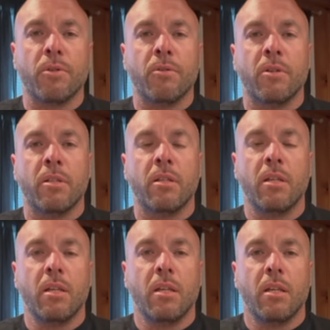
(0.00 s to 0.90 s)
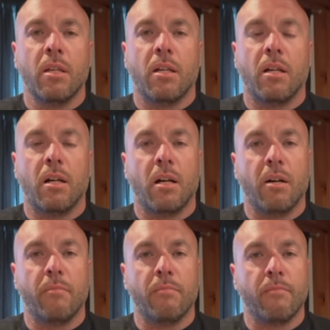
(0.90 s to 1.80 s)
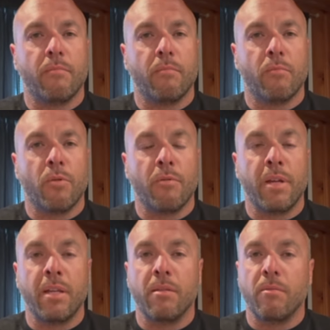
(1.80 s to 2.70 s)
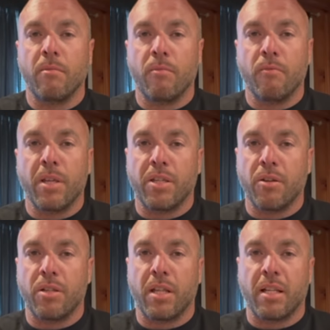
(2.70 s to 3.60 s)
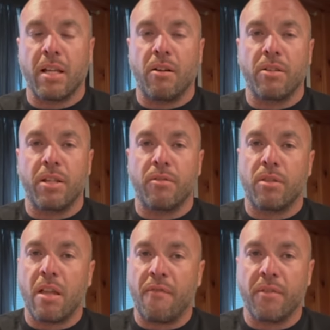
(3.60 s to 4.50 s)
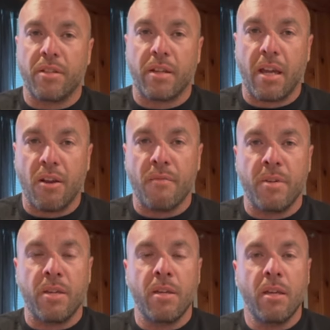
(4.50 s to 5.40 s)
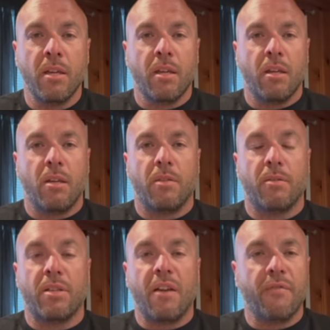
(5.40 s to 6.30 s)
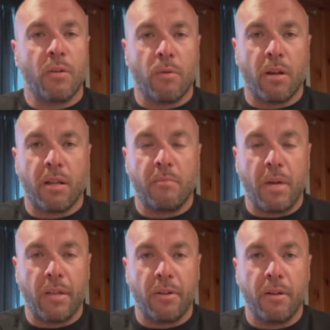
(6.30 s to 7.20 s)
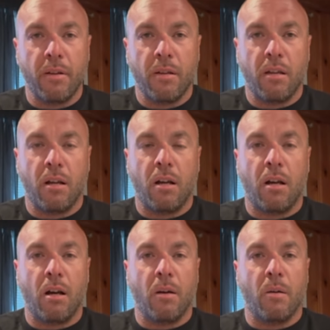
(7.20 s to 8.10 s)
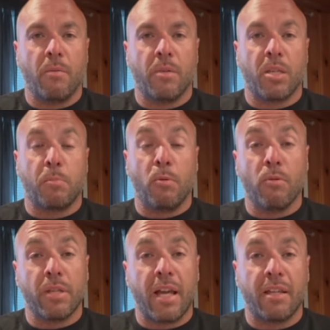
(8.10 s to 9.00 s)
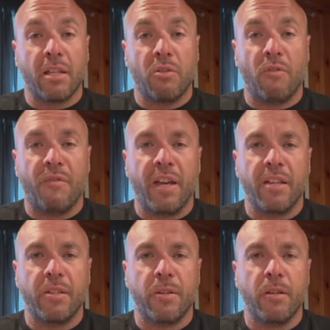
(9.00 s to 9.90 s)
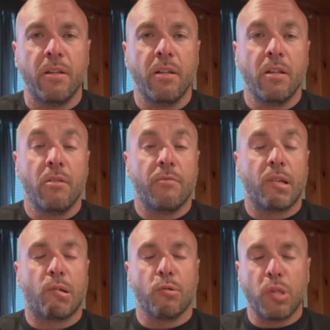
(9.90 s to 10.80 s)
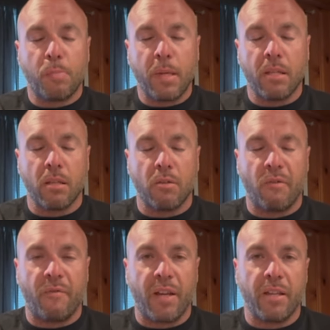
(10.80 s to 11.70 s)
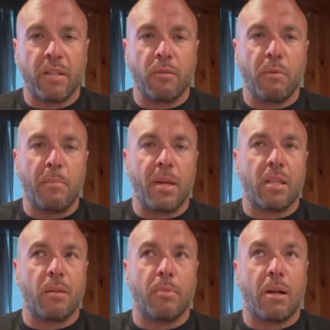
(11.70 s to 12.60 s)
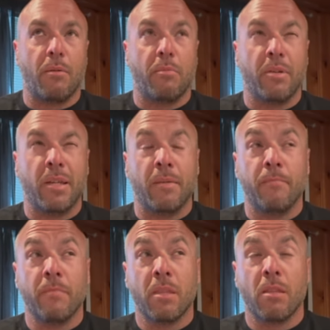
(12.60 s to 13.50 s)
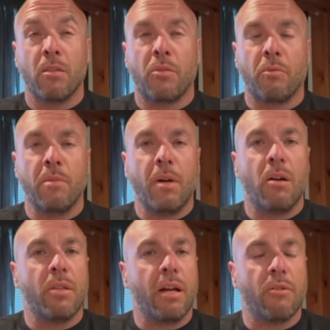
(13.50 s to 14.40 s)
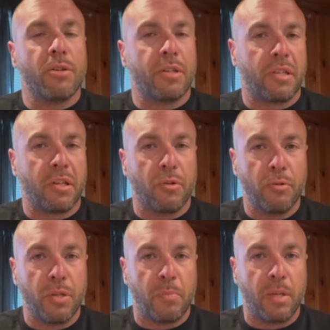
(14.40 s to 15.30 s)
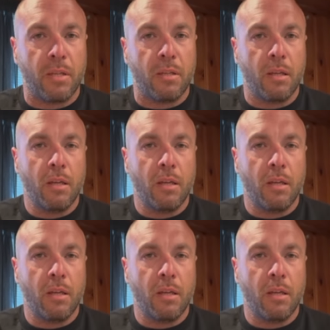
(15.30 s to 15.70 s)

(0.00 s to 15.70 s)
on. Marine Research Technology definitely took care of me. They're definitely working better. The spool was actually a little faster. The cruise speed's a little faster. We picked up probably 3 miles an hour just in cruise speed,